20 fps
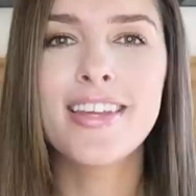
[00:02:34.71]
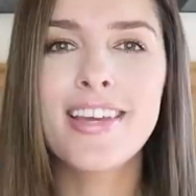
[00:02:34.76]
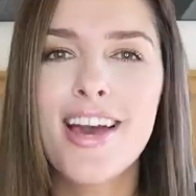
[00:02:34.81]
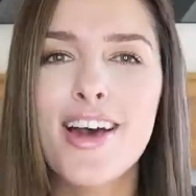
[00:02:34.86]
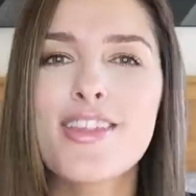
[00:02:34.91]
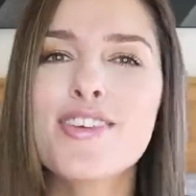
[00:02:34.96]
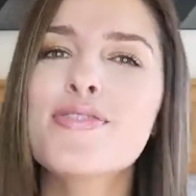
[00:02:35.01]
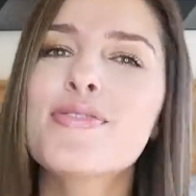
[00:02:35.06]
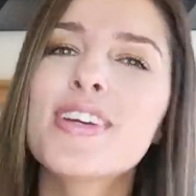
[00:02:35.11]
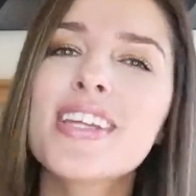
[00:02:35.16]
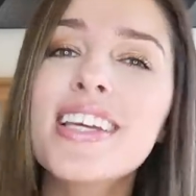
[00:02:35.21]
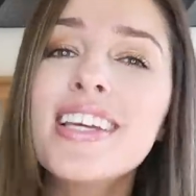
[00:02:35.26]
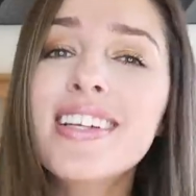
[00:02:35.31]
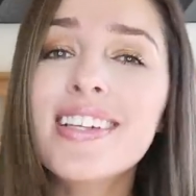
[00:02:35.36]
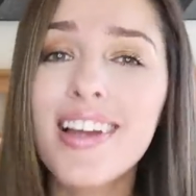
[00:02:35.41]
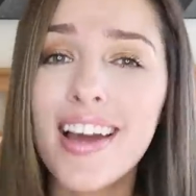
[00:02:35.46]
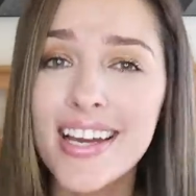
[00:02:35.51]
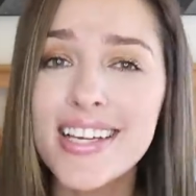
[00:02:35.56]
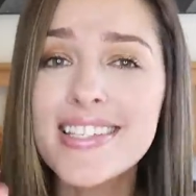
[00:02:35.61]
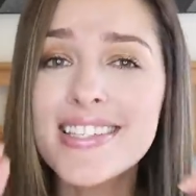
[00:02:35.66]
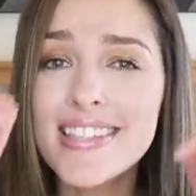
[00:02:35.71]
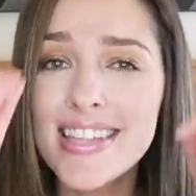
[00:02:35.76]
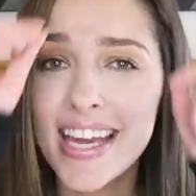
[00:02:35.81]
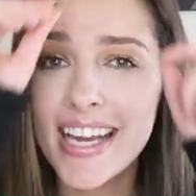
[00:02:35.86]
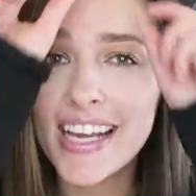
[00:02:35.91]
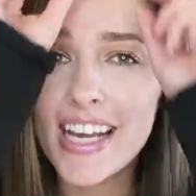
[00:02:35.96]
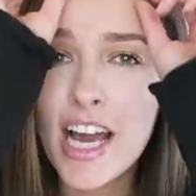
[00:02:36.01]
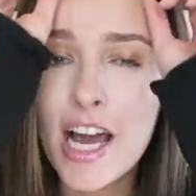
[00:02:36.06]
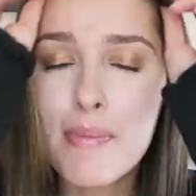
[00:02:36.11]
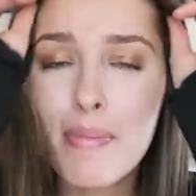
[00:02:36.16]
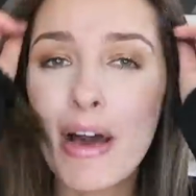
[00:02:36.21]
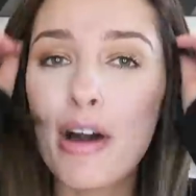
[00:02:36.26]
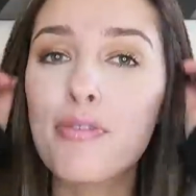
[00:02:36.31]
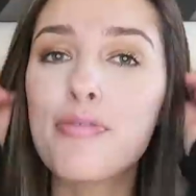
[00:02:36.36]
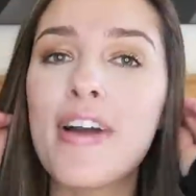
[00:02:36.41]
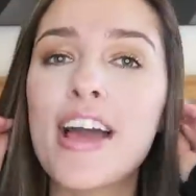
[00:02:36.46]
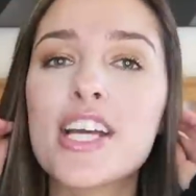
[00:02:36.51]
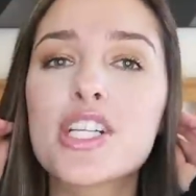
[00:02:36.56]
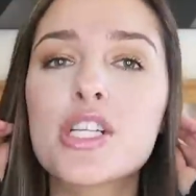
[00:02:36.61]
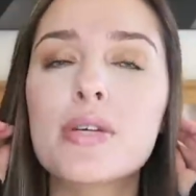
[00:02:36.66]
The other really nice thing
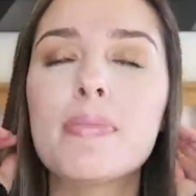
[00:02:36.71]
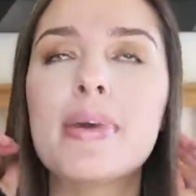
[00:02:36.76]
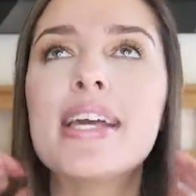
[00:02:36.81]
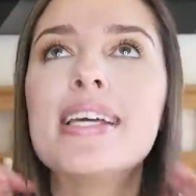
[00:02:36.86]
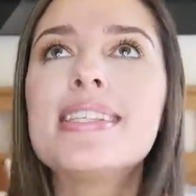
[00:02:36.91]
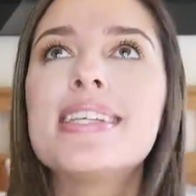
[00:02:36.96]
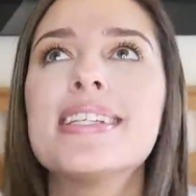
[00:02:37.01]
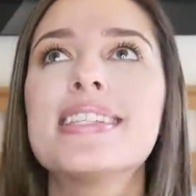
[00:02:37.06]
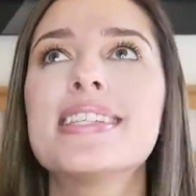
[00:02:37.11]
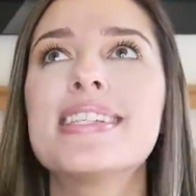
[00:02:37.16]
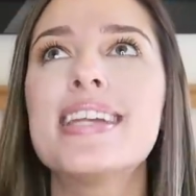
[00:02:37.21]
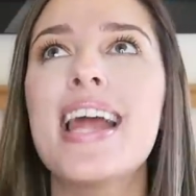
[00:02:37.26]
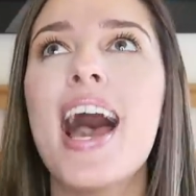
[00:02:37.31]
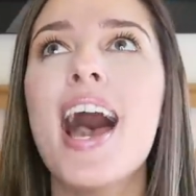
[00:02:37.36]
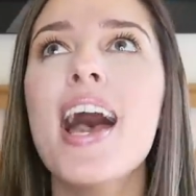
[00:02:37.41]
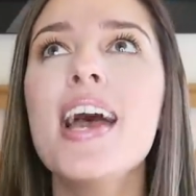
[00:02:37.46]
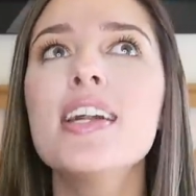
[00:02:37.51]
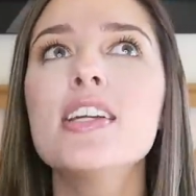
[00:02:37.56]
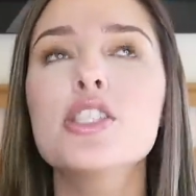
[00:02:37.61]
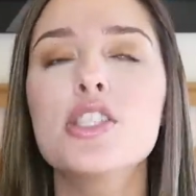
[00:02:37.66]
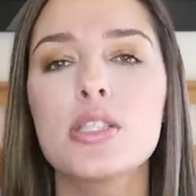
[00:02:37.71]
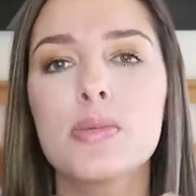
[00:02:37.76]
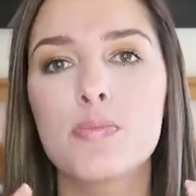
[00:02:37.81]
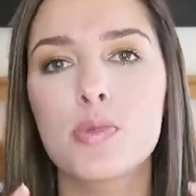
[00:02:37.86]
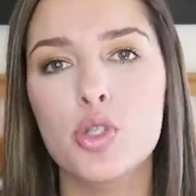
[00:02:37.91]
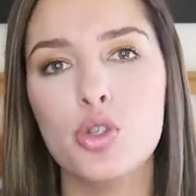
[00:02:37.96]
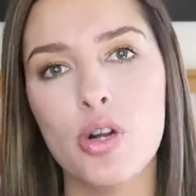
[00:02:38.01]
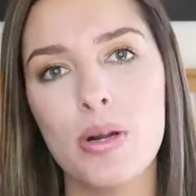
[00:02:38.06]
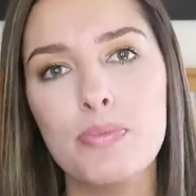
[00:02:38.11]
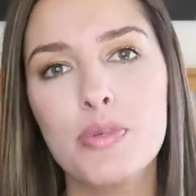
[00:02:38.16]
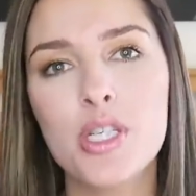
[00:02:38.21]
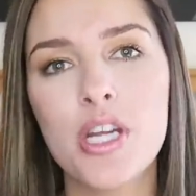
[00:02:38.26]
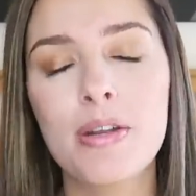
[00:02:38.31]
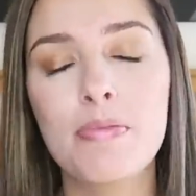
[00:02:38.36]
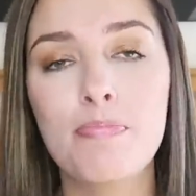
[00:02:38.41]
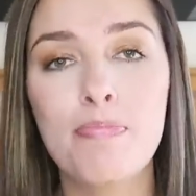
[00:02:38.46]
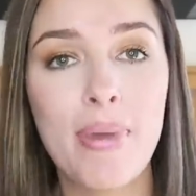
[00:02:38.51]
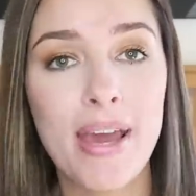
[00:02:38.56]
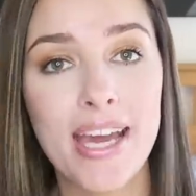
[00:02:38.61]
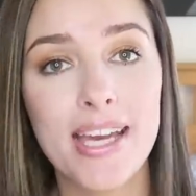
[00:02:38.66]
about Fashom is it's not
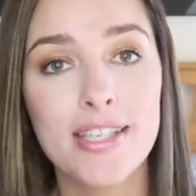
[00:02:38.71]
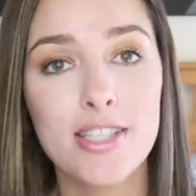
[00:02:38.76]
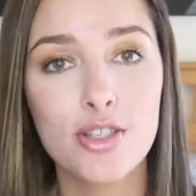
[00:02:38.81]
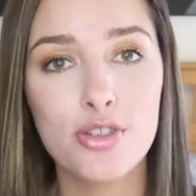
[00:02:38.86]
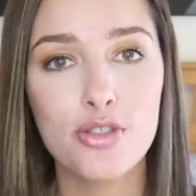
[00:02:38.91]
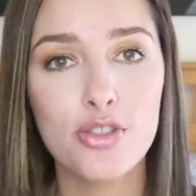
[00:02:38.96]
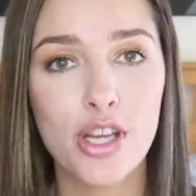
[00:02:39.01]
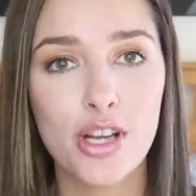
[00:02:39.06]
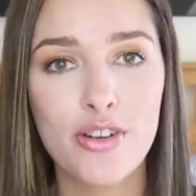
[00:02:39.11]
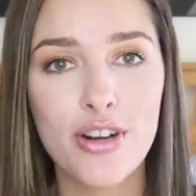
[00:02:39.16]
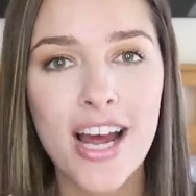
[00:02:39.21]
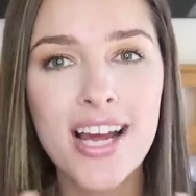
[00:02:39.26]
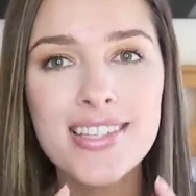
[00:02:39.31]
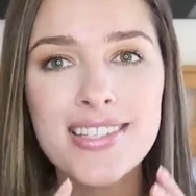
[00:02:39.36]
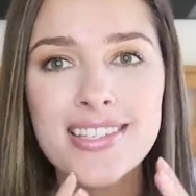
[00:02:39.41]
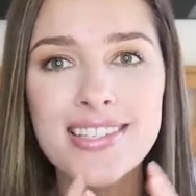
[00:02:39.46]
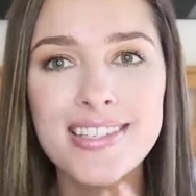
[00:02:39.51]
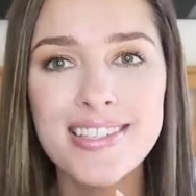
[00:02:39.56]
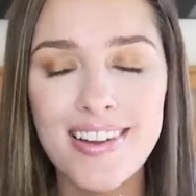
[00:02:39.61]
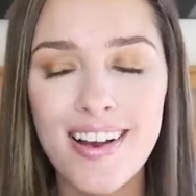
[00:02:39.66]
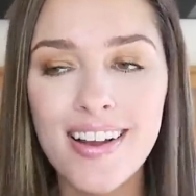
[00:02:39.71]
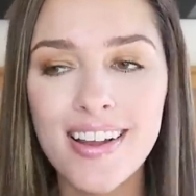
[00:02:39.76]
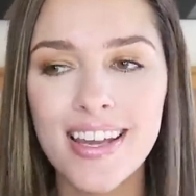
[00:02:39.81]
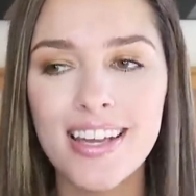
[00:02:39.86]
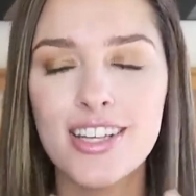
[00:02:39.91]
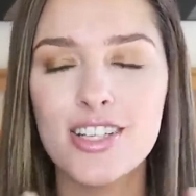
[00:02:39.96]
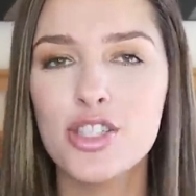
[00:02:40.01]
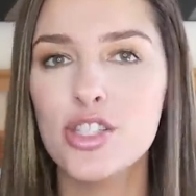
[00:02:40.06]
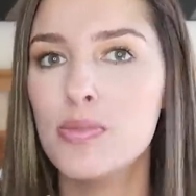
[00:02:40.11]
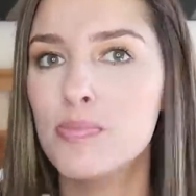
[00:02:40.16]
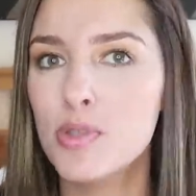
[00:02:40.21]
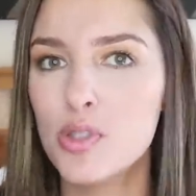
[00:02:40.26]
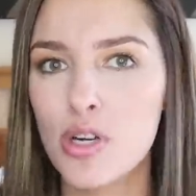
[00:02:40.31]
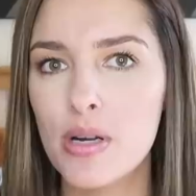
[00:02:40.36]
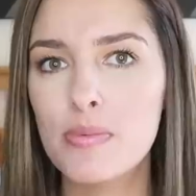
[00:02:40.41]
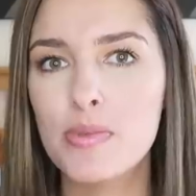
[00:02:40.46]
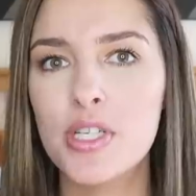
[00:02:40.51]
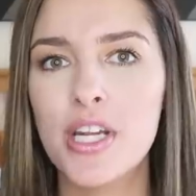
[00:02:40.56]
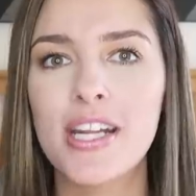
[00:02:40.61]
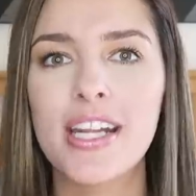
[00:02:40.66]
subscription based. So you're not stuck in a
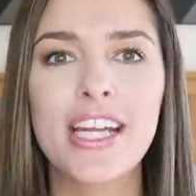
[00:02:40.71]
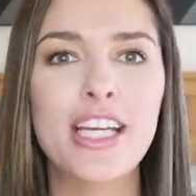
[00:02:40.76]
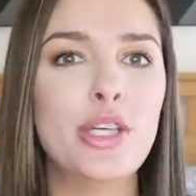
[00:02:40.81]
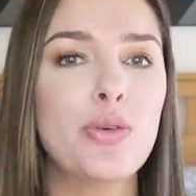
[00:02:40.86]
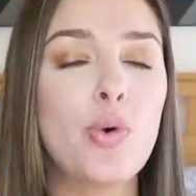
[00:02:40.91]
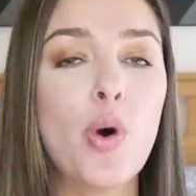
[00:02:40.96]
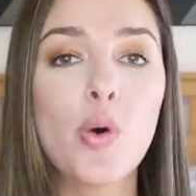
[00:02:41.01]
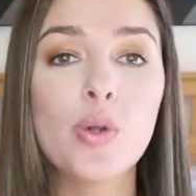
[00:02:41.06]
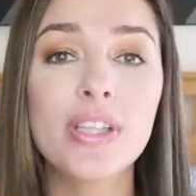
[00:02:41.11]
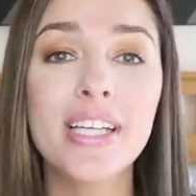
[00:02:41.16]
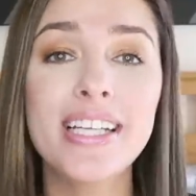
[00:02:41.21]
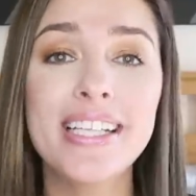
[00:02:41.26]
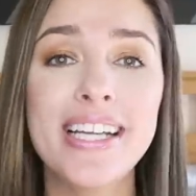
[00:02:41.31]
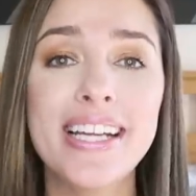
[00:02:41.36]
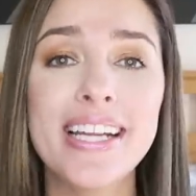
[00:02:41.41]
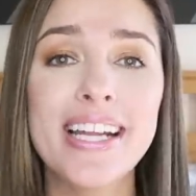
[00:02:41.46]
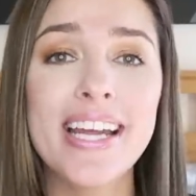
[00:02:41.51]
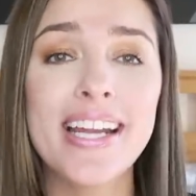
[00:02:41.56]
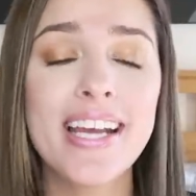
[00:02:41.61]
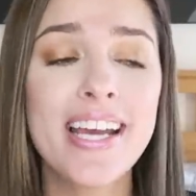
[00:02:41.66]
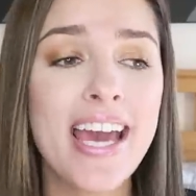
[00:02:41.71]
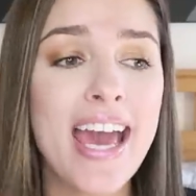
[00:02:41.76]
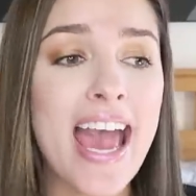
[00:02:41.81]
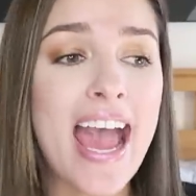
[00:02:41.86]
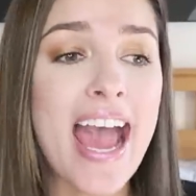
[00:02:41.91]
subscription. Like you only need it